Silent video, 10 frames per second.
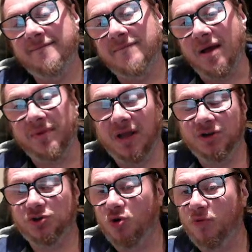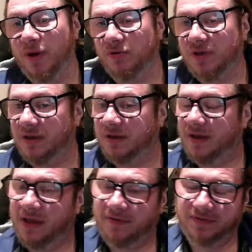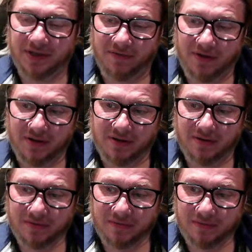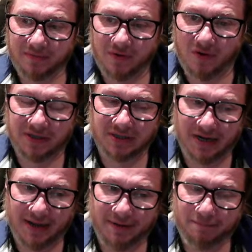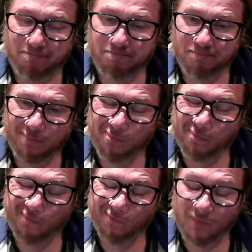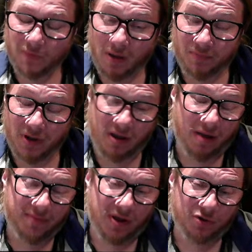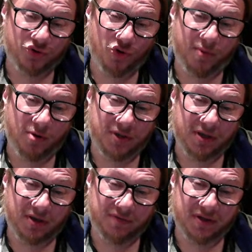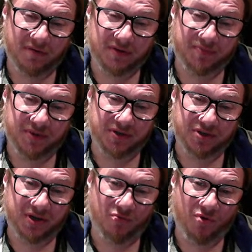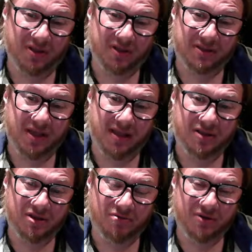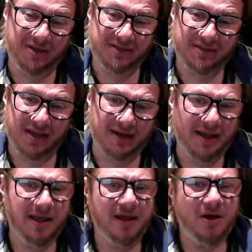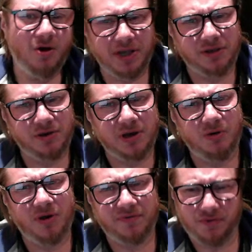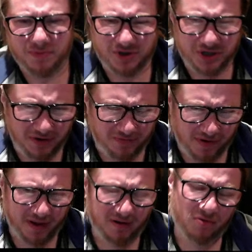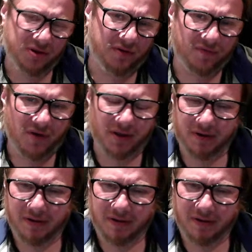I'm not sure about king f7, honestly. I'm not I'm not sure about King F7's positioning. What does that do exactly? Okay, you go away from the G file. Okay, fine.